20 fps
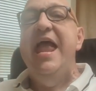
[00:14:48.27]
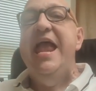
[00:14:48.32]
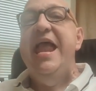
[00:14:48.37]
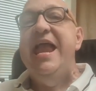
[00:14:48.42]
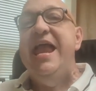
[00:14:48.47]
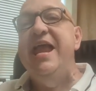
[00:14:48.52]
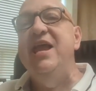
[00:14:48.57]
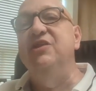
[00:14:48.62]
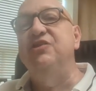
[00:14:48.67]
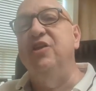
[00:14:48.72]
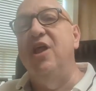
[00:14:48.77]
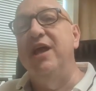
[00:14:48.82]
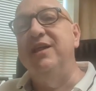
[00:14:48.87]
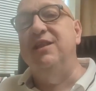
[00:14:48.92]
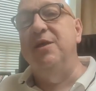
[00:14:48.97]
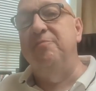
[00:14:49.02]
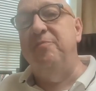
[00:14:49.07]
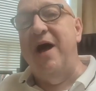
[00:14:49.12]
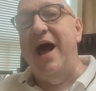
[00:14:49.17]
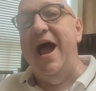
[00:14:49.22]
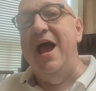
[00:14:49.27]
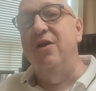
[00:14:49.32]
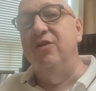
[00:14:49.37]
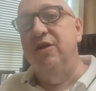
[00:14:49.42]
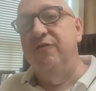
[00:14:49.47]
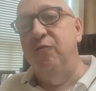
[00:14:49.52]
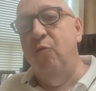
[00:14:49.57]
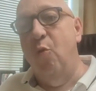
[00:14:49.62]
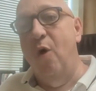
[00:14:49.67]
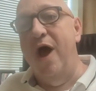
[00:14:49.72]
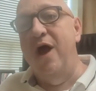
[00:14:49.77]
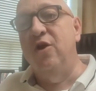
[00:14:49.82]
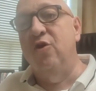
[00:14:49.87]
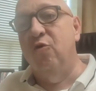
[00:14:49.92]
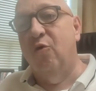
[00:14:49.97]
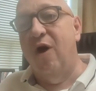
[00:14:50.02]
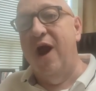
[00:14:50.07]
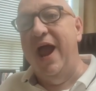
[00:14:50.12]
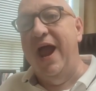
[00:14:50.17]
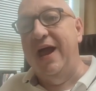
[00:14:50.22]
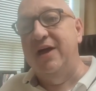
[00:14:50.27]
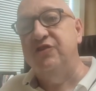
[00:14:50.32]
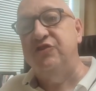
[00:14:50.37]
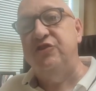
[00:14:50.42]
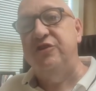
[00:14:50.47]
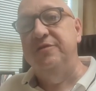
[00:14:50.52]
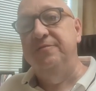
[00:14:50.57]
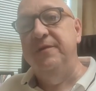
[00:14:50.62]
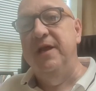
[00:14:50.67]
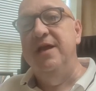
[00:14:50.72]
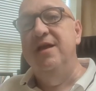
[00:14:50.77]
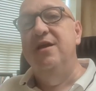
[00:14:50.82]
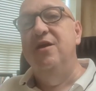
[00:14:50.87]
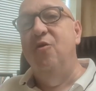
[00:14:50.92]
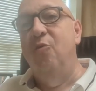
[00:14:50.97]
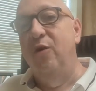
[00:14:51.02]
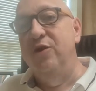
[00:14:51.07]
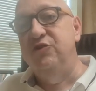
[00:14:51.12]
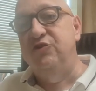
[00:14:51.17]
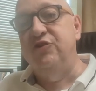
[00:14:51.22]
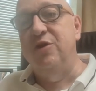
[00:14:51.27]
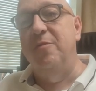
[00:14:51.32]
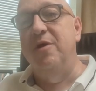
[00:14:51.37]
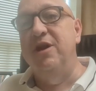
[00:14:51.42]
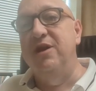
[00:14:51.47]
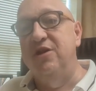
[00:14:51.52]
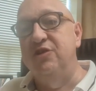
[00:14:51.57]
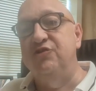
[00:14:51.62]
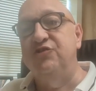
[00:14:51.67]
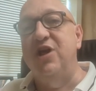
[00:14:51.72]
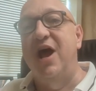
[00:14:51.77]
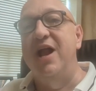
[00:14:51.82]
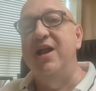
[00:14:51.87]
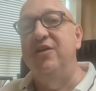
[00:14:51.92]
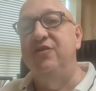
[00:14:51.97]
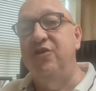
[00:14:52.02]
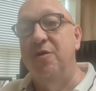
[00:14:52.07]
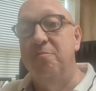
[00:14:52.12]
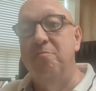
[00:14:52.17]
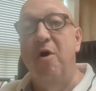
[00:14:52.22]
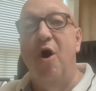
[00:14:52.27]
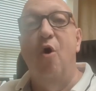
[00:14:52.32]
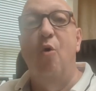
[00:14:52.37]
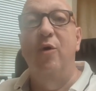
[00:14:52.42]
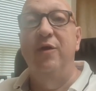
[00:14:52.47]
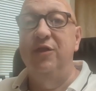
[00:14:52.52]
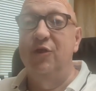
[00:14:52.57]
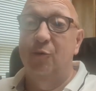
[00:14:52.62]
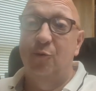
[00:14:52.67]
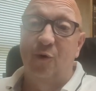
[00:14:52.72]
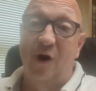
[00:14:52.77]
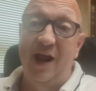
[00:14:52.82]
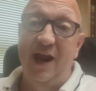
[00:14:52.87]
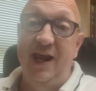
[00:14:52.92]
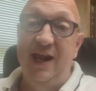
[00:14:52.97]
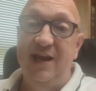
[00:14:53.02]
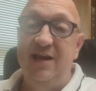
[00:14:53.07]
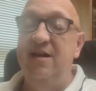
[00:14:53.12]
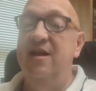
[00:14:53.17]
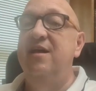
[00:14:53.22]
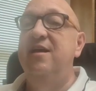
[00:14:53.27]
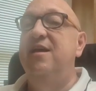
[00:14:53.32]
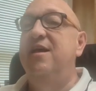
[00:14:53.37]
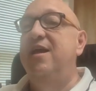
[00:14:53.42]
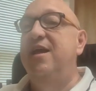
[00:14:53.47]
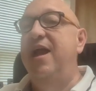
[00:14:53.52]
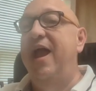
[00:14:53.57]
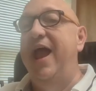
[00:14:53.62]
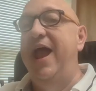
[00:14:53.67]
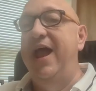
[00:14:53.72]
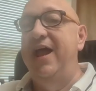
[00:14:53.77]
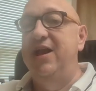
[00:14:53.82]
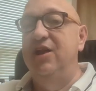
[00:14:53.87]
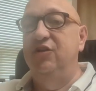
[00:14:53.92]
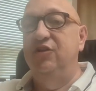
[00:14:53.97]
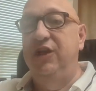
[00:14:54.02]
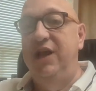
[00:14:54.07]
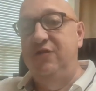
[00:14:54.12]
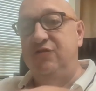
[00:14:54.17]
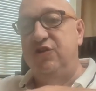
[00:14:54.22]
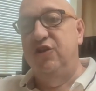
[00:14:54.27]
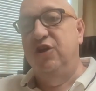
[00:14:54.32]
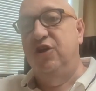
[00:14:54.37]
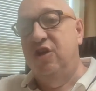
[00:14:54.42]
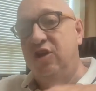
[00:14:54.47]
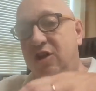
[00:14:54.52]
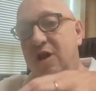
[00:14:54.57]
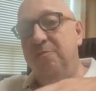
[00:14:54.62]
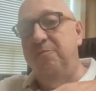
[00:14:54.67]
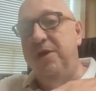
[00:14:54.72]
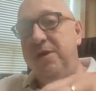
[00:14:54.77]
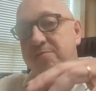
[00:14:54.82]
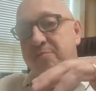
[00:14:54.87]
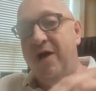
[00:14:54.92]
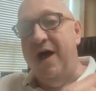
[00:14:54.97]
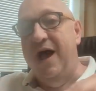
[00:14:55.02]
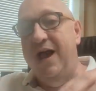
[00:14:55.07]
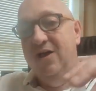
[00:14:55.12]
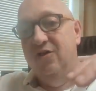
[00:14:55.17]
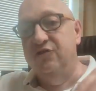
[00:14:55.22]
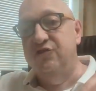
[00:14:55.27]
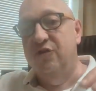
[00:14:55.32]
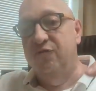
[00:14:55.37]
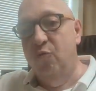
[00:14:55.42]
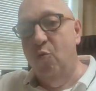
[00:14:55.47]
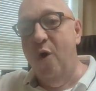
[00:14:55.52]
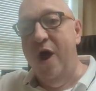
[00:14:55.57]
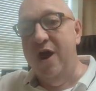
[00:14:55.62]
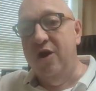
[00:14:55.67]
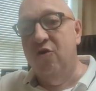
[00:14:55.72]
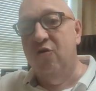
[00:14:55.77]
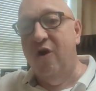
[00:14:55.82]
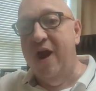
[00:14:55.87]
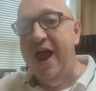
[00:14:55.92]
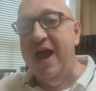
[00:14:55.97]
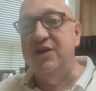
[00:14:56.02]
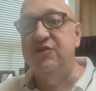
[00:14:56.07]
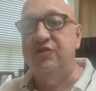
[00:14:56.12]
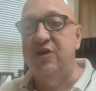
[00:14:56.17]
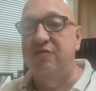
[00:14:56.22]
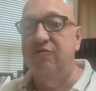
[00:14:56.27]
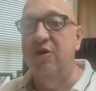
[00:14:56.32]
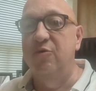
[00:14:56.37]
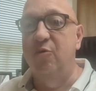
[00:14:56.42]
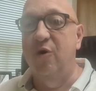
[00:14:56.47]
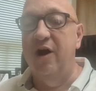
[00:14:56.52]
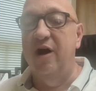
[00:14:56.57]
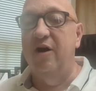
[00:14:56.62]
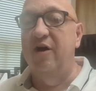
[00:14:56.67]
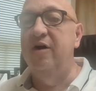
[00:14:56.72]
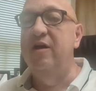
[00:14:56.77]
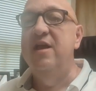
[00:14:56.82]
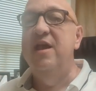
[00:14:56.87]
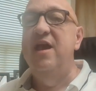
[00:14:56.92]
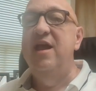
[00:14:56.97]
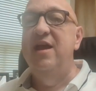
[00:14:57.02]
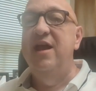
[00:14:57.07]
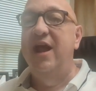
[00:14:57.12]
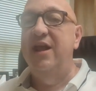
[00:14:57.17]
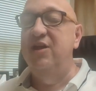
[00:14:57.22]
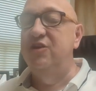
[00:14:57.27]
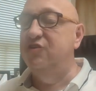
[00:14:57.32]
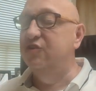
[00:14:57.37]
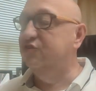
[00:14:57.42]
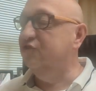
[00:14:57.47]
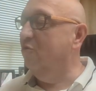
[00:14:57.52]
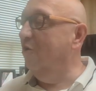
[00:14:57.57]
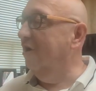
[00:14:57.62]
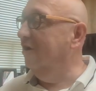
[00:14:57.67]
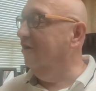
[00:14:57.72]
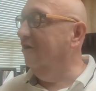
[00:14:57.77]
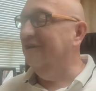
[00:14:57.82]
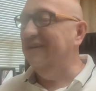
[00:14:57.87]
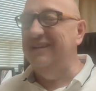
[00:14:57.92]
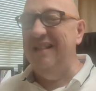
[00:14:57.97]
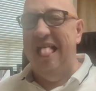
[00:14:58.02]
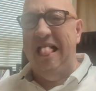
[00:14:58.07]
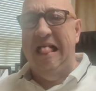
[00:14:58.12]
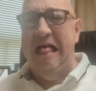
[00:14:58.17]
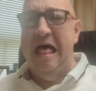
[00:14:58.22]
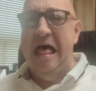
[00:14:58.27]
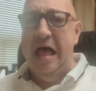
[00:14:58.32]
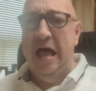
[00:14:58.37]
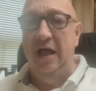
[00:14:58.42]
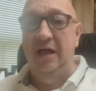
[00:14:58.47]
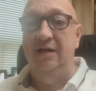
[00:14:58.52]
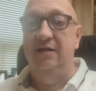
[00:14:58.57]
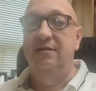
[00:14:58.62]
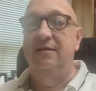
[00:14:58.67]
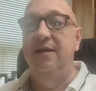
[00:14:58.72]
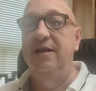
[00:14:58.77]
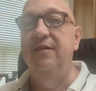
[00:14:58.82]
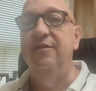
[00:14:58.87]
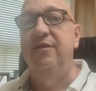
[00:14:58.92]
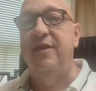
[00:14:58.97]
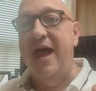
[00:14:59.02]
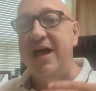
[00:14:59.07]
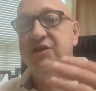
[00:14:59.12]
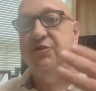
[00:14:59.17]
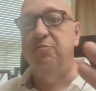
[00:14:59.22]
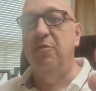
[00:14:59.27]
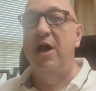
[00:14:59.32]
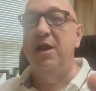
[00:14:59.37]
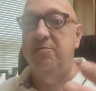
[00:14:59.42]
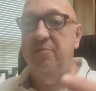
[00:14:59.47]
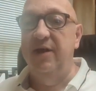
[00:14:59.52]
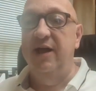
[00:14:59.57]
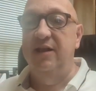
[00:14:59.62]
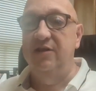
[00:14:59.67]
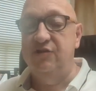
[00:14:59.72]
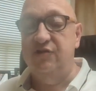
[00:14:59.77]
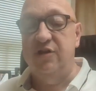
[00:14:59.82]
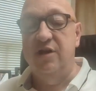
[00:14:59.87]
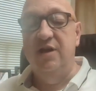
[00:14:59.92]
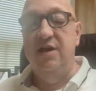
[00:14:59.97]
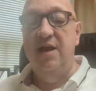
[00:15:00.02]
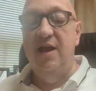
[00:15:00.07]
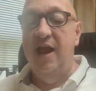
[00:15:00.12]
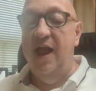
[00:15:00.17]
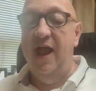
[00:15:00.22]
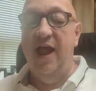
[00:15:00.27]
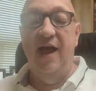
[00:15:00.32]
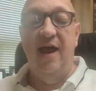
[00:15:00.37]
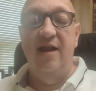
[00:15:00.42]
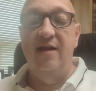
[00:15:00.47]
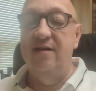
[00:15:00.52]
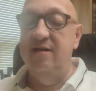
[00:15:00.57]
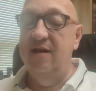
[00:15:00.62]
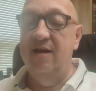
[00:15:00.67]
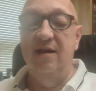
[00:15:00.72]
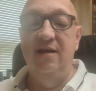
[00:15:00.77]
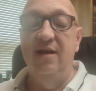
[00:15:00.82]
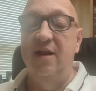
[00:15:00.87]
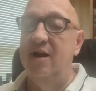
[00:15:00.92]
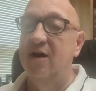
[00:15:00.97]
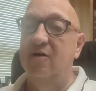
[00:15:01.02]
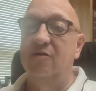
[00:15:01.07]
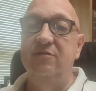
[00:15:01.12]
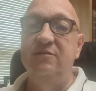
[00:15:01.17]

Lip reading: he is like the pile of wet grass when somebody decided to mow in the rain and it leaves the clumpy piles of wet grass everywhere and you just go out and go, that's Mike Pence. And, you know,